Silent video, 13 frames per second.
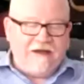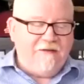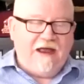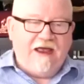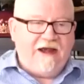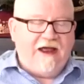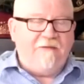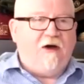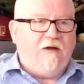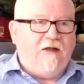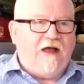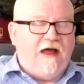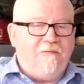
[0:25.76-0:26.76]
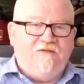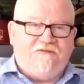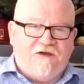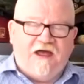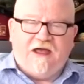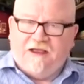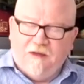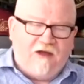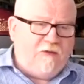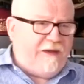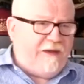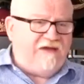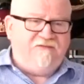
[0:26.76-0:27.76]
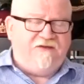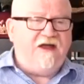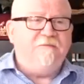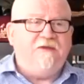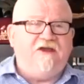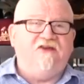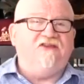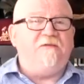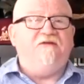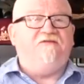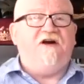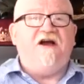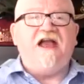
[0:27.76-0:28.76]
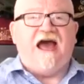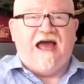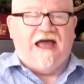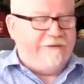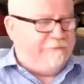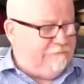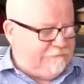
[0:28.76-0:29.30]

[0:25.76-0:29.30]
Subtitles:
I'm all about fun because I'm a fun guy.